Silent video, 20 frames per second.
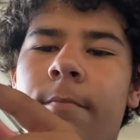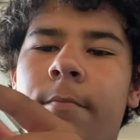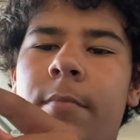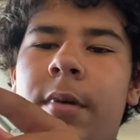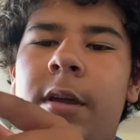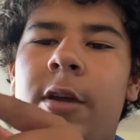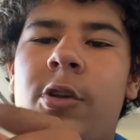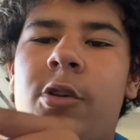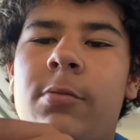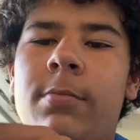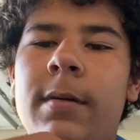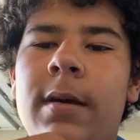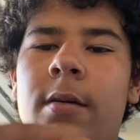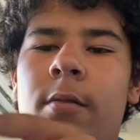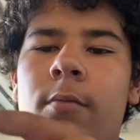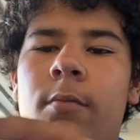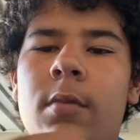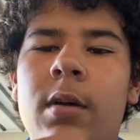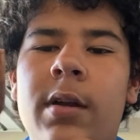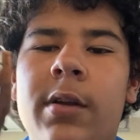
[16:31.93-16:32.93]
But you should be able to
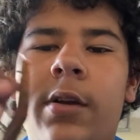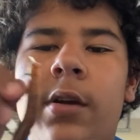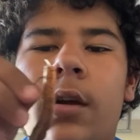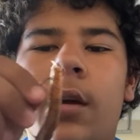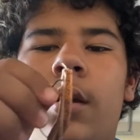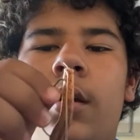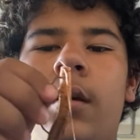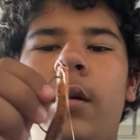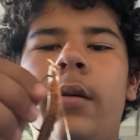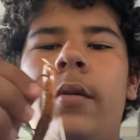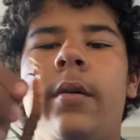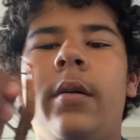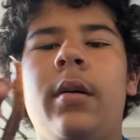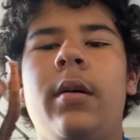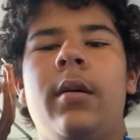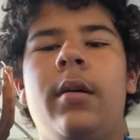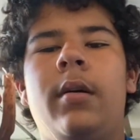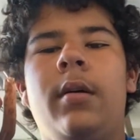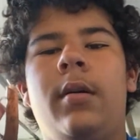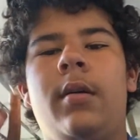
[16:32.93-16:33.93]
run your
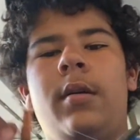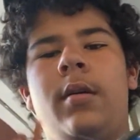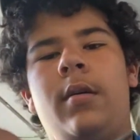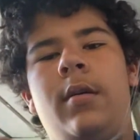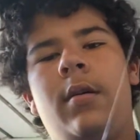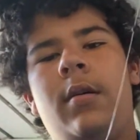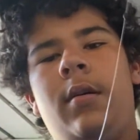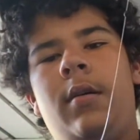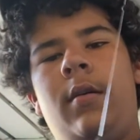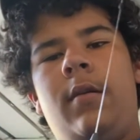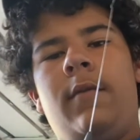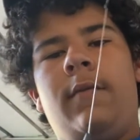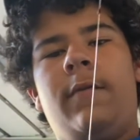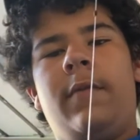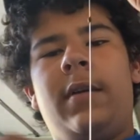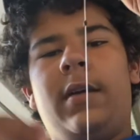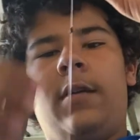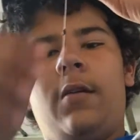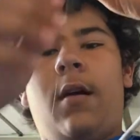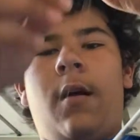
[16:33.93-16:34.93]

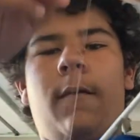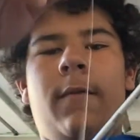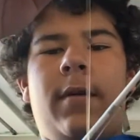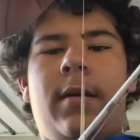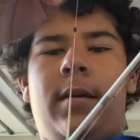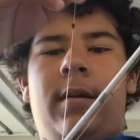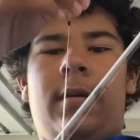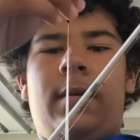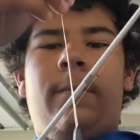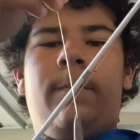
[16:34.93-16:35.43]
finger over it.